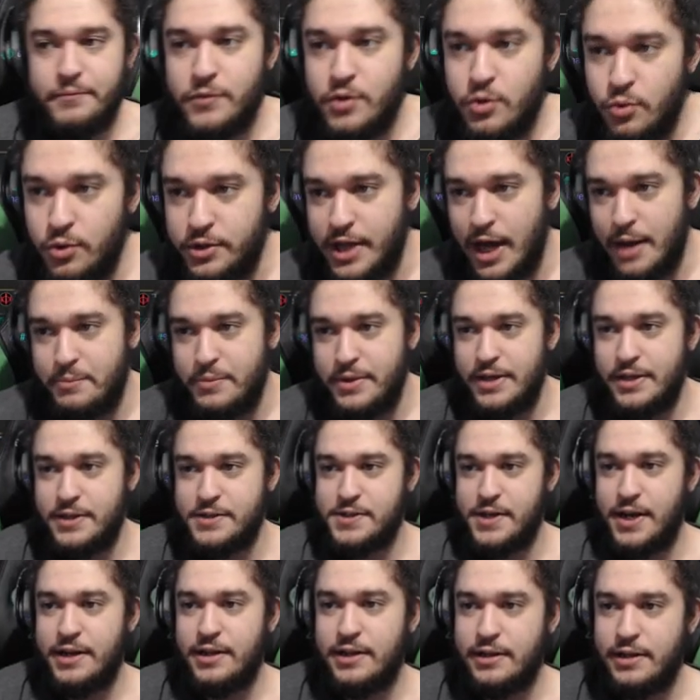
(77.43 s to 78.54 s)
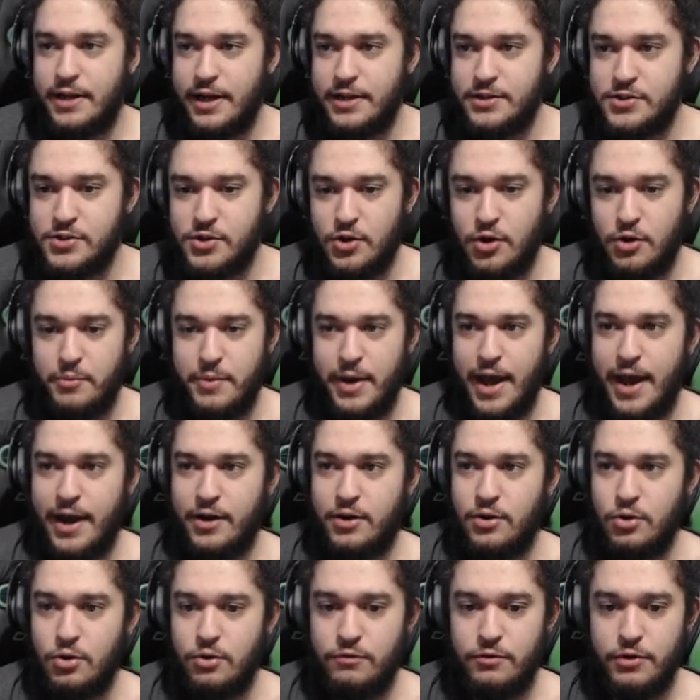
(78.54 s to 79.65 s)
with that being said, let's go back
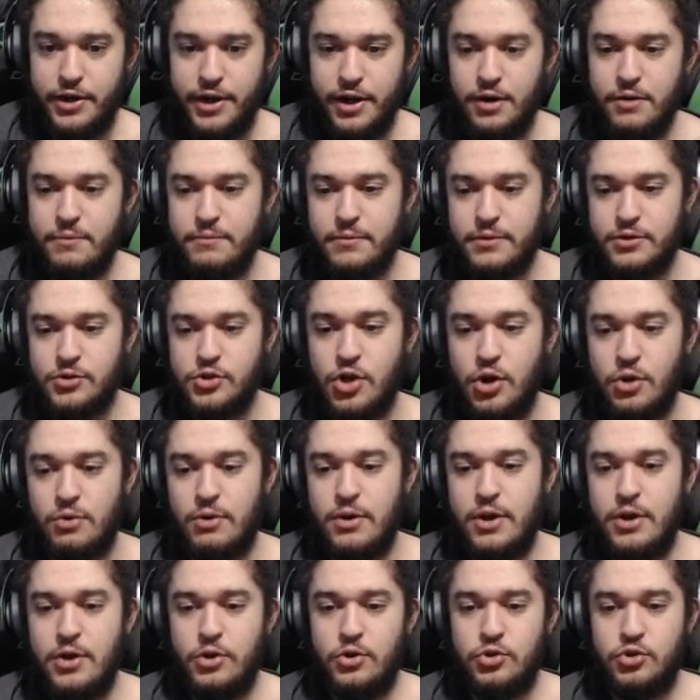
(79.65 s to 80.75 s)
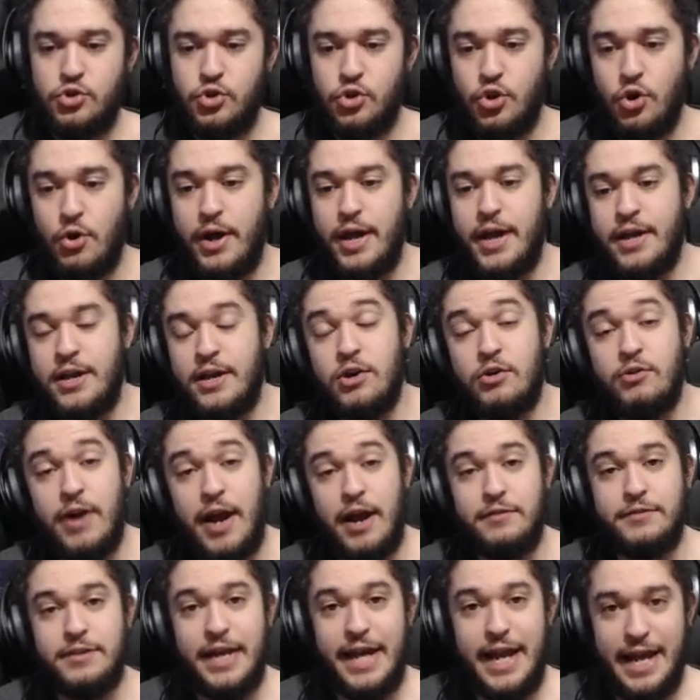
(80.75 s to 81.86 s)
over here. So to go ahead and
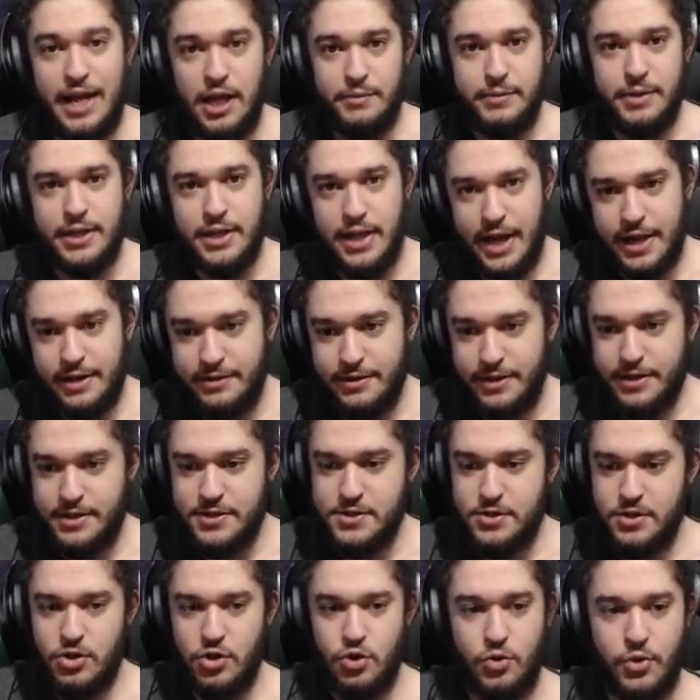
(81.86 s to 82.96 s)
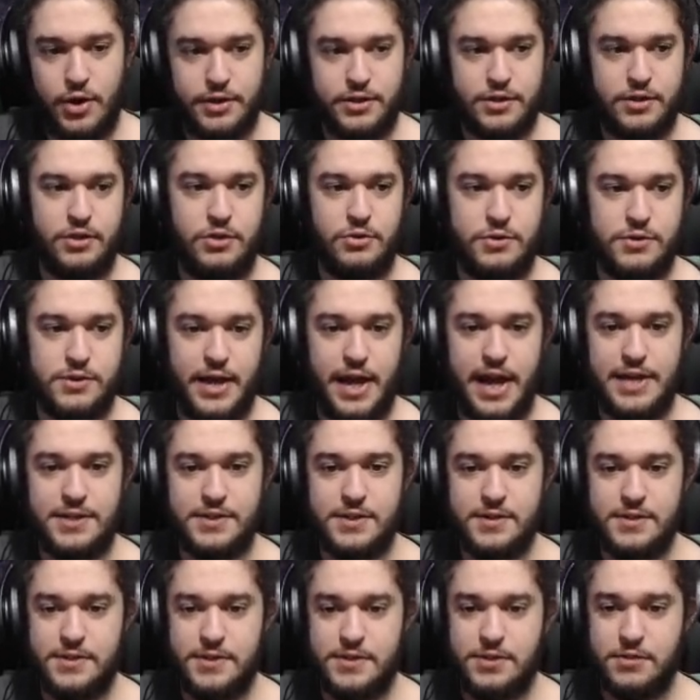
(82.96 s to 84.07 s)
craft a helmet like this, you're going to use
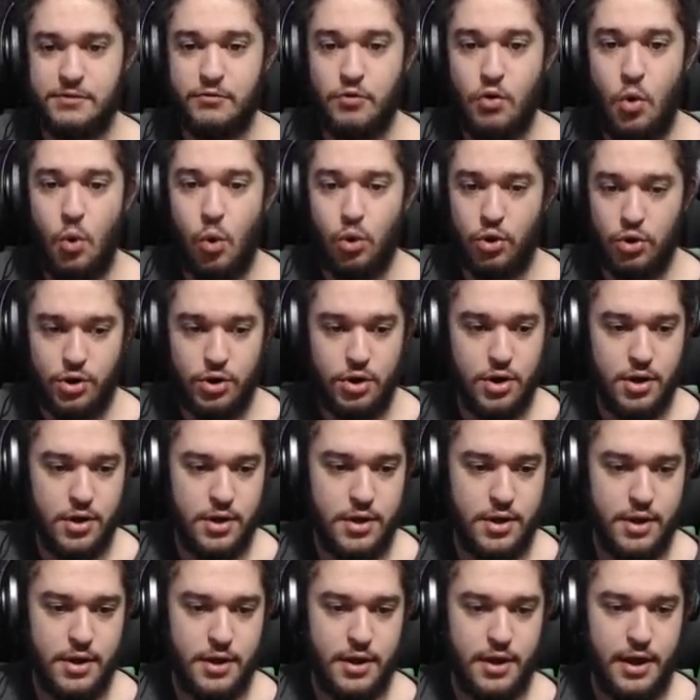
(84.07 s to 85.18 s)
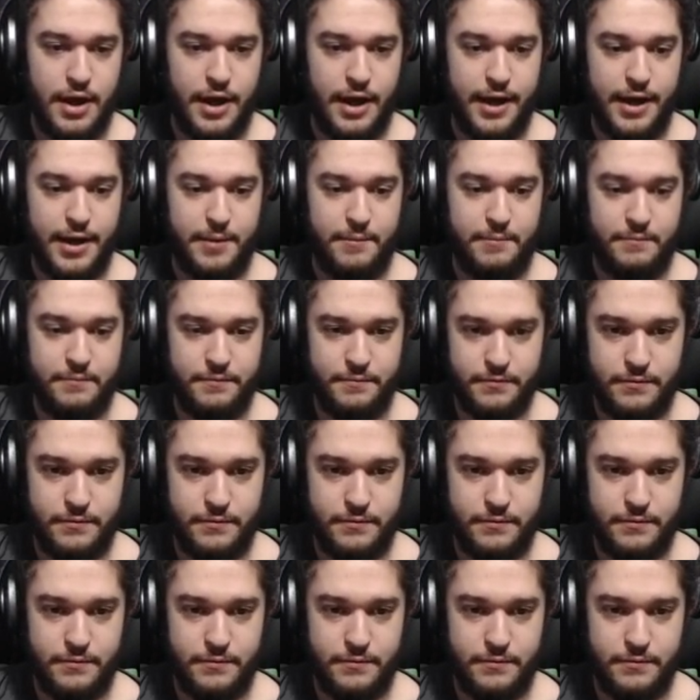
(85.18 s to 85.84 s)
Essences of Horror. Um,